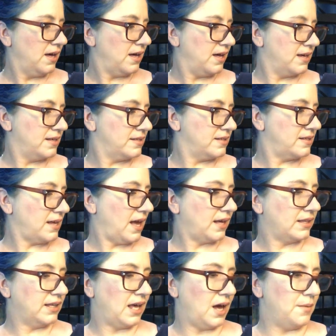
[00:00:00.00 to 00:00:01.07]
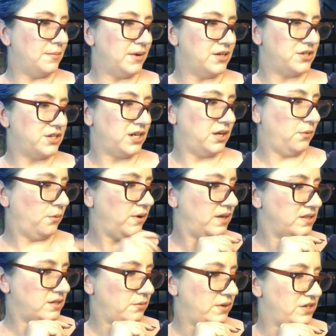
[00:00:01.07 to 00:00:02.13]
exactly how much it
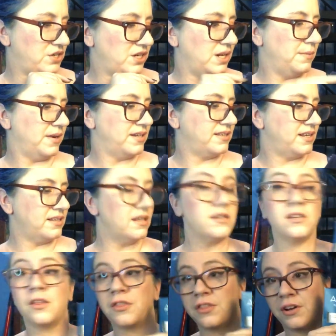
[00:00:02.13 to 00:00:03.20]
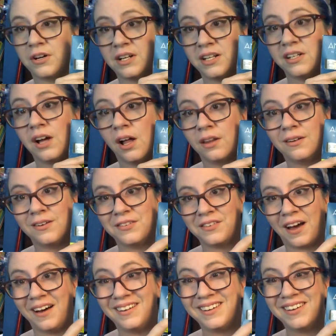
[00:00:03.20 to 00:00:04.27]
was originally, but it says it's a $30
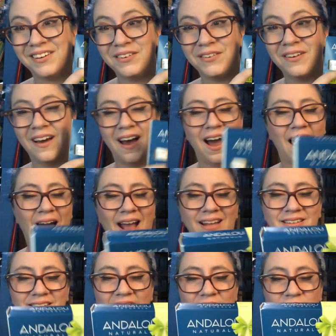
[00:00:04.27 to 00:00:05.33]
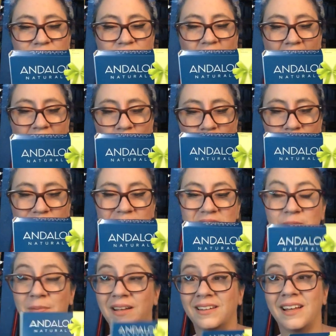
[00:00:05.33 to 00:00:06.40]
value. I hope he
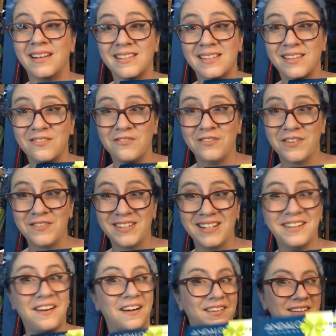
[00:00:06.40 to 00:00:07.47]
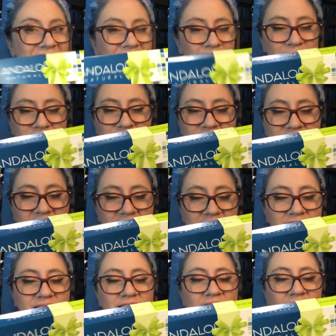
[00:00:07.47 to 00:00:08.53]
spent less than $15. I'm interested to
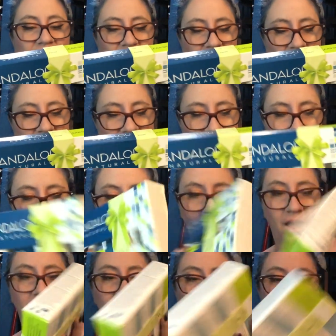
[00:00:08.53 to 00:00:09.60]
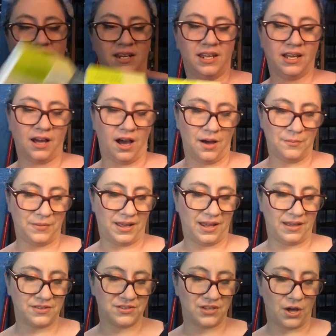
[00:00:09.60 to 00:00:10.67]
see the products that he got
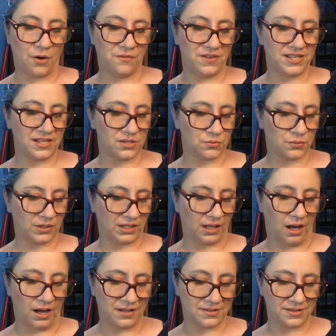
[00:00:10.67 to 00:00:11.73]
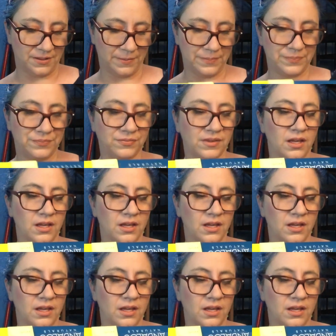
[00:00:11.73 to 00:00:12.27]
me. So this is really awesome.